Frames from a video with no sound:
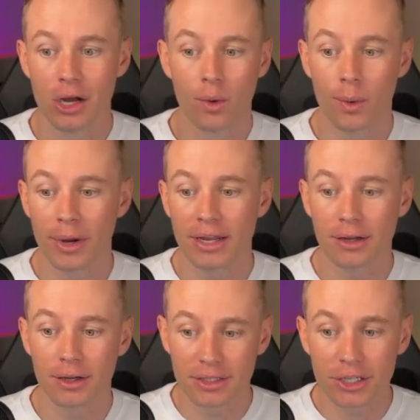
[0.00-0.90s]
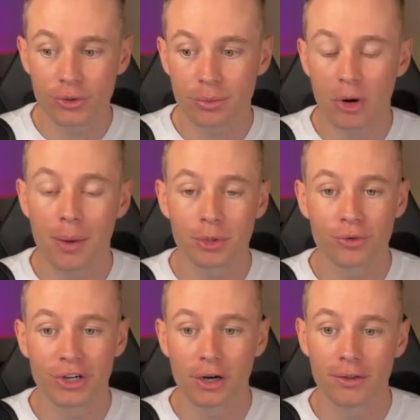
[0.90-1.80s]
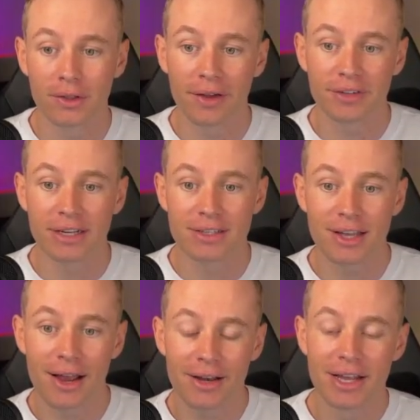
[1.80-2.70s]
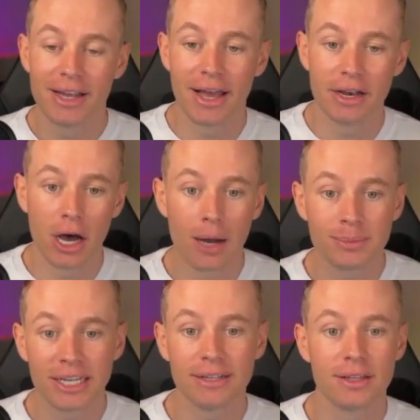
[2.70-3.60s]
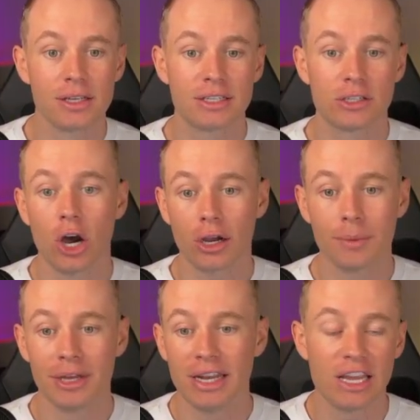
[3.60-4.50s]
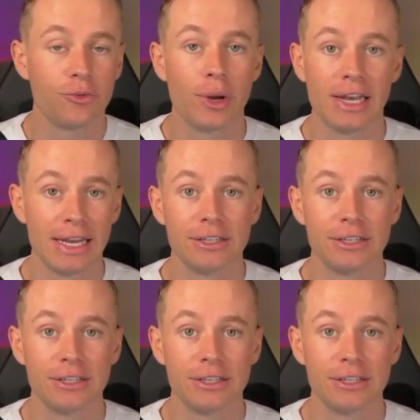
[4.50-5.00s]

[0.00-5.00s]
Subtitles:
where we can continue to prompt over here on the left-hand side and update this document if we need